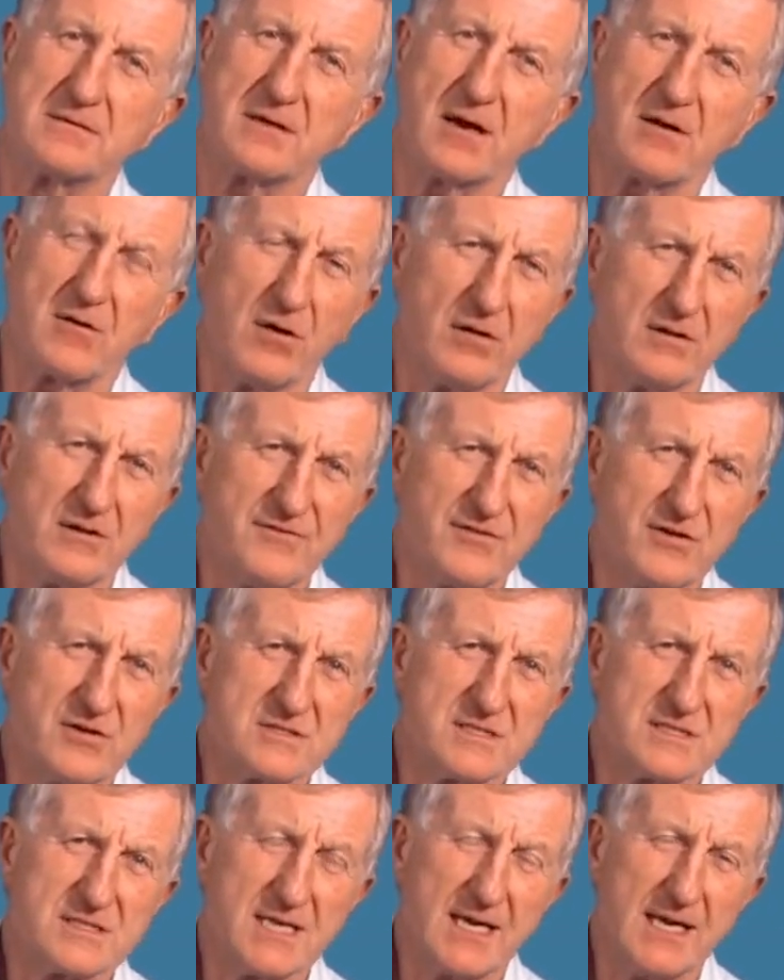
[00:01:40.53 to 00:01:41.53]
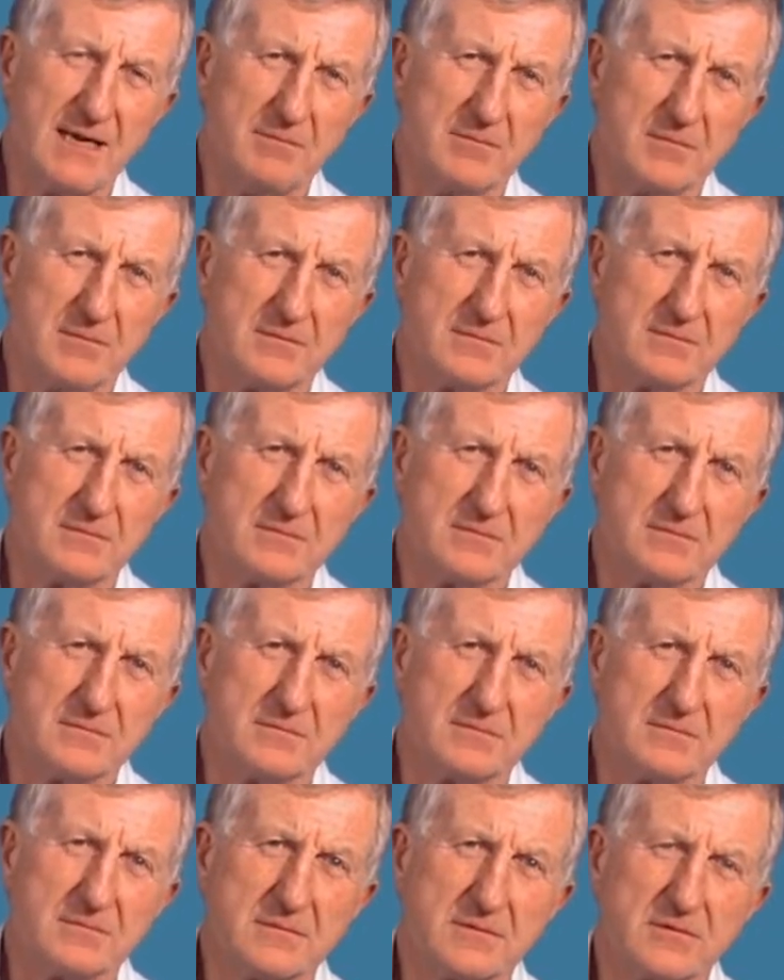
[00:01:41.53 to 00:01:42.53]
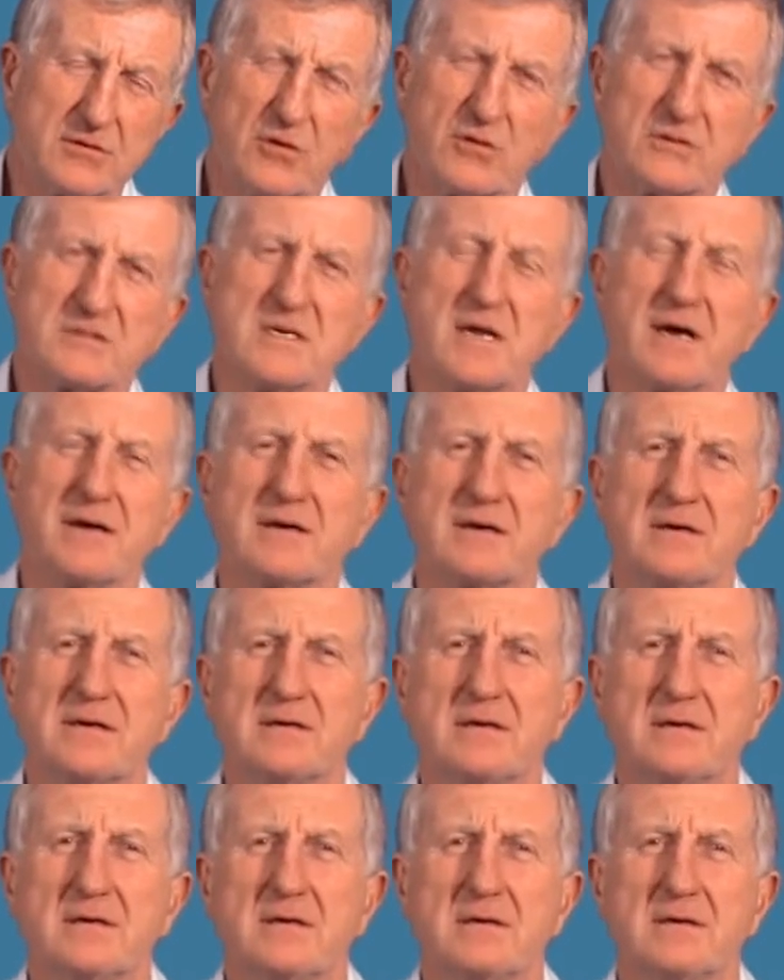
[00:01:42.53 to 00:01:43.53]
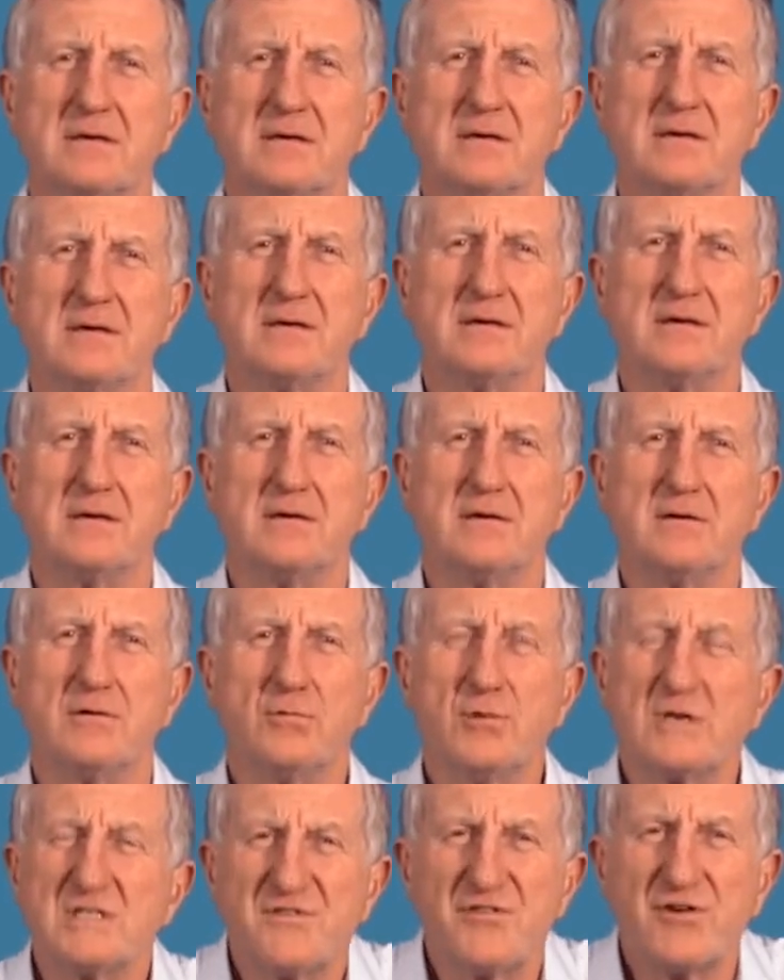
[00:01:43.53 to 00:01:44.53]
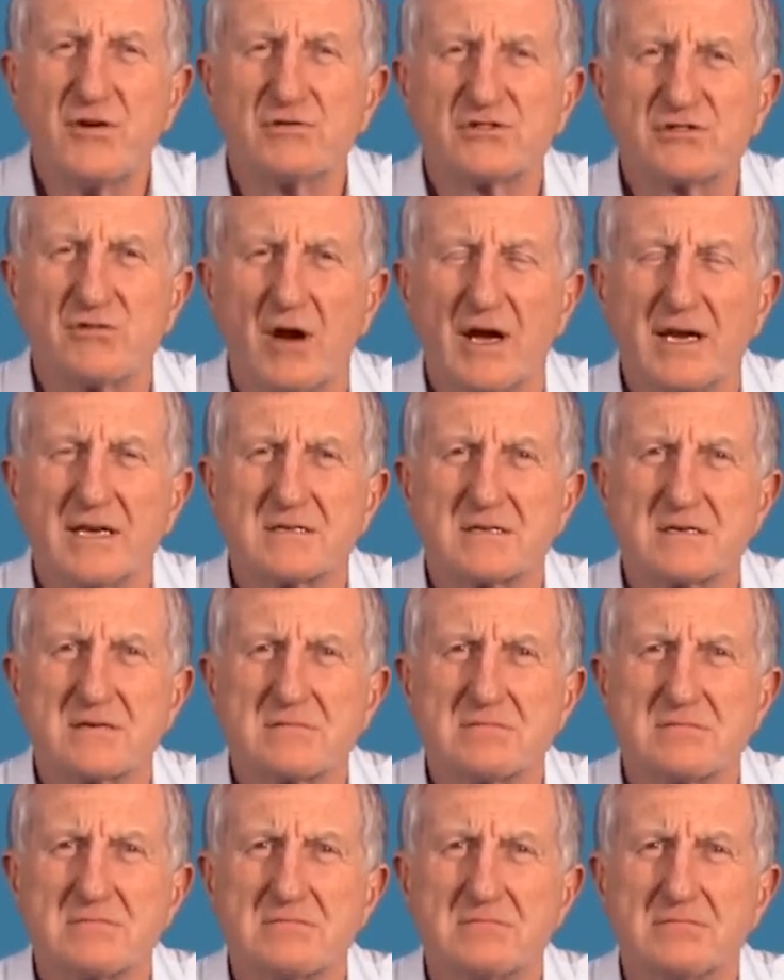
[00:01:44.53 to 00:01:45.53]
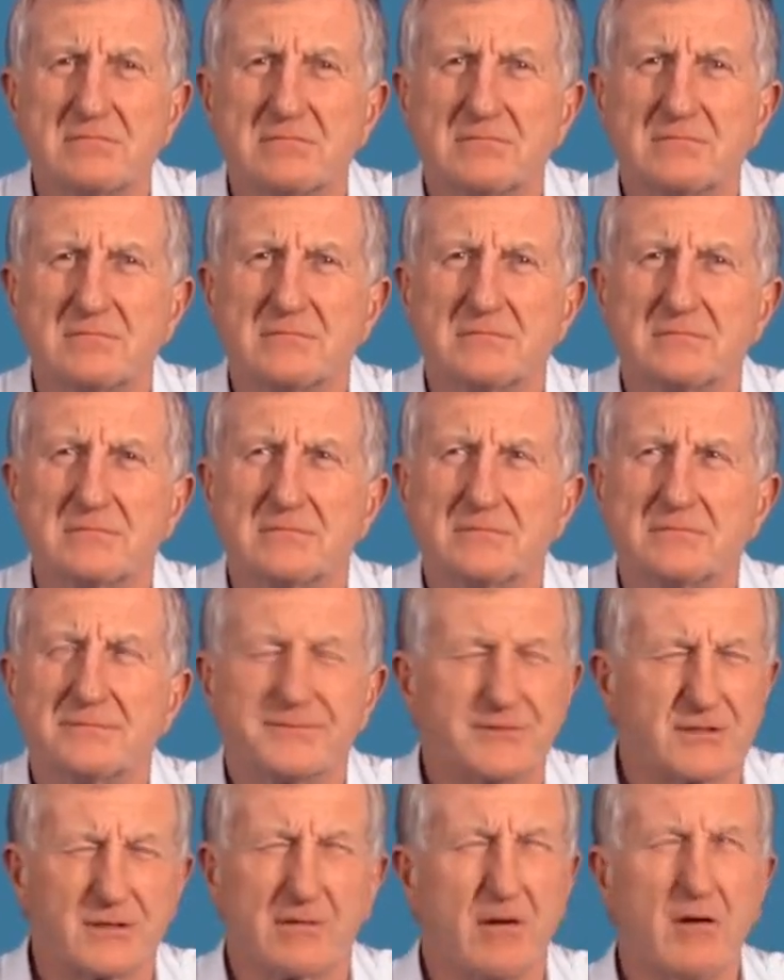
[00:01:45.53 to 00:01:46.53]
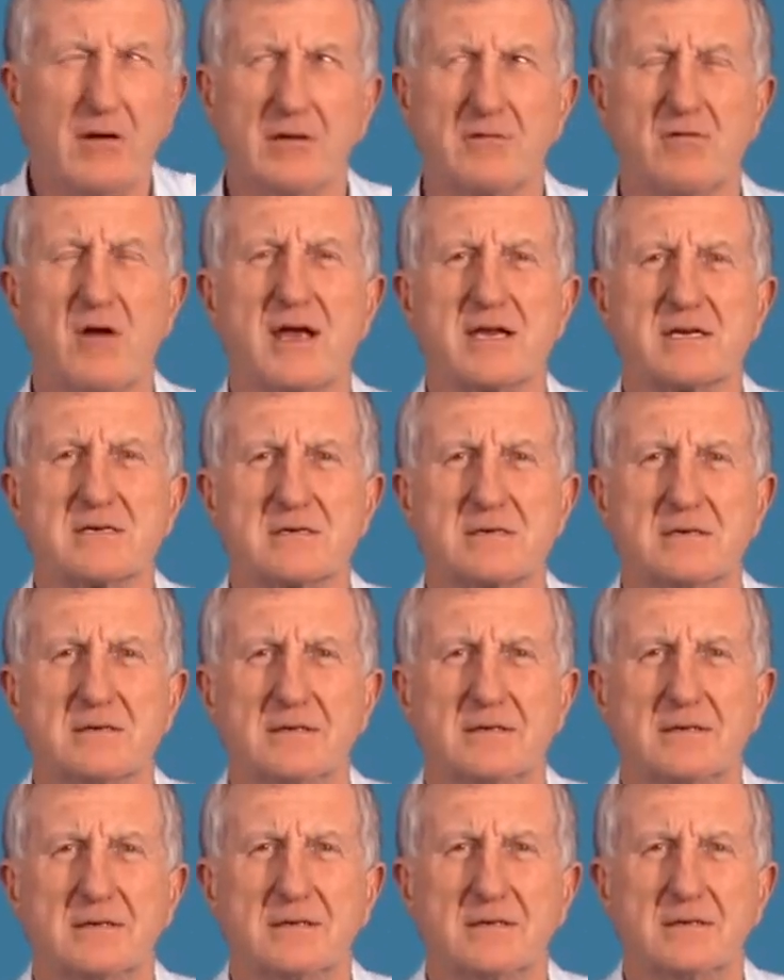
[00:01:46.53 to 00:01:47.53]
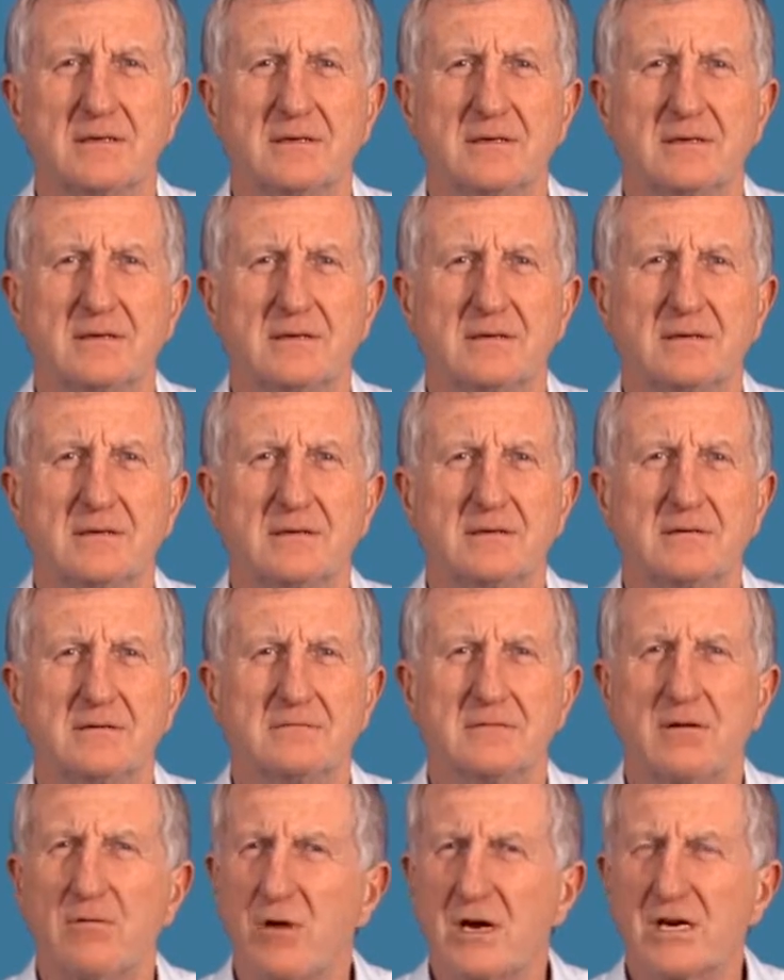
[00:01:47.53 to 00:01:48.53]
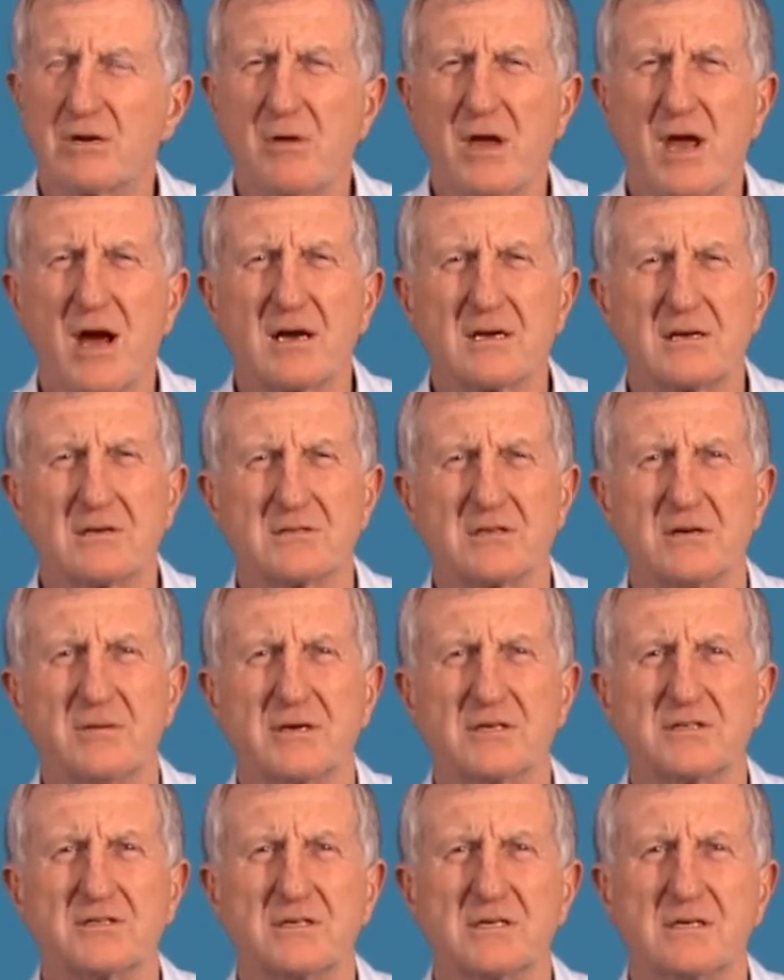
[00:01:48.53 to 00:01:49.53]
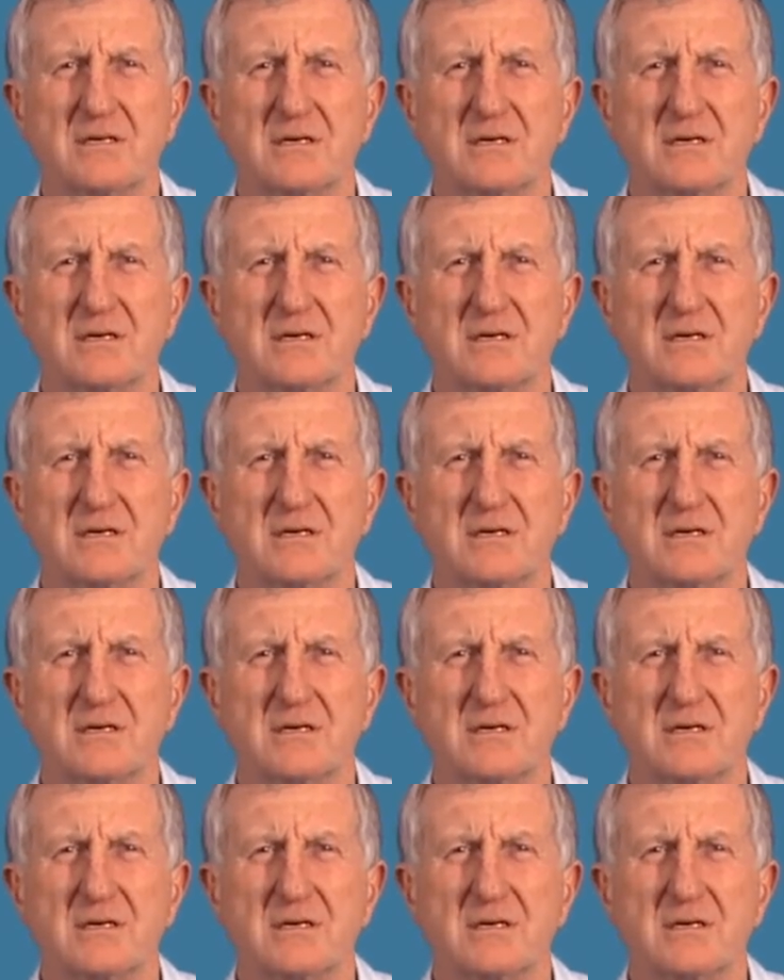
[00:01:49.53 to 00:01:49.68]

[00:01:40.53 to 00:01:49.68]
Are all the views the same? Of course not. Which view is right? They're all right. Well, why do we argue so much?